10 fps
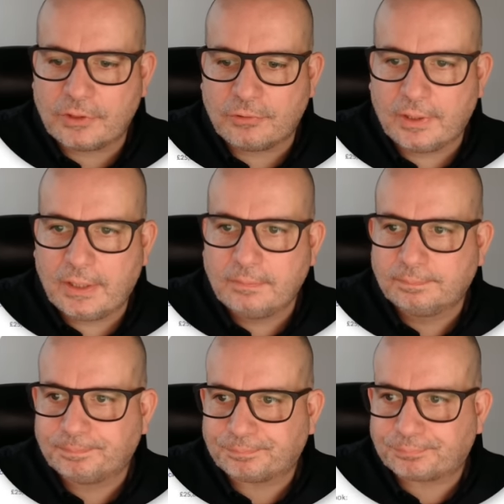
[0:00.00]
really.
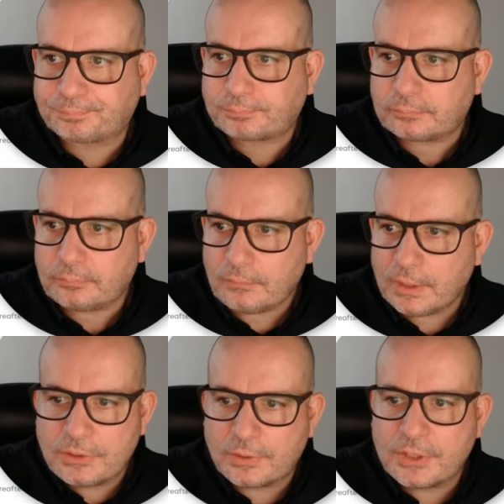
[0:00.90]

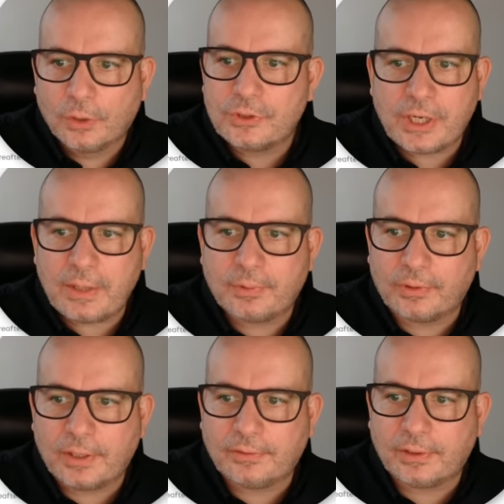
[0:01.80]
So it's not cheap or
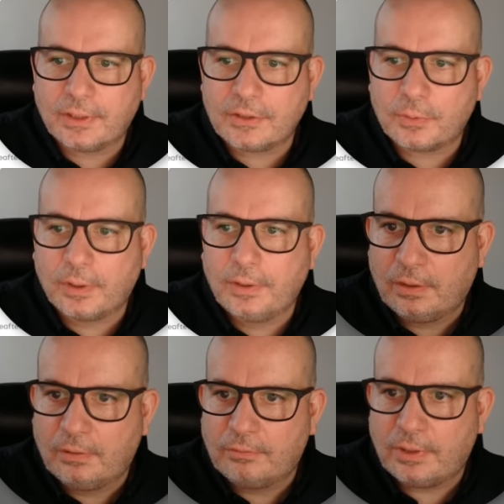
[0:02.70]
anything, this one.
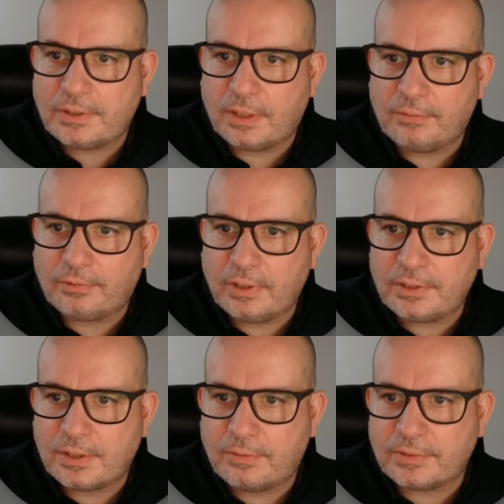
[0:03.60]
Free delivery,
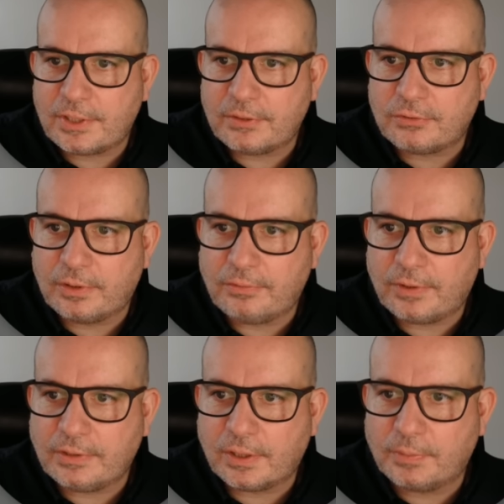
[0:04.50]
service history,
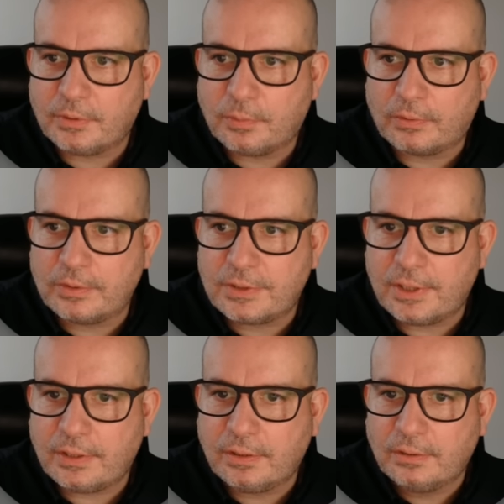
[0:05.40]
VW
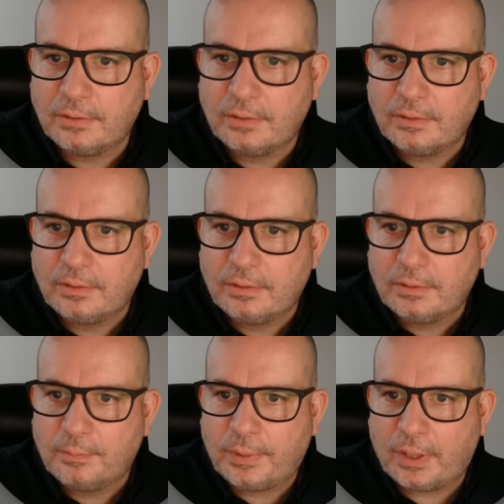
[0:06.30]
warranty,
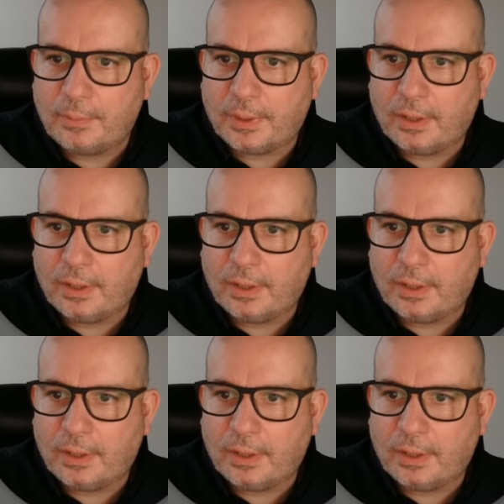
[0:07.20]
blah, blah,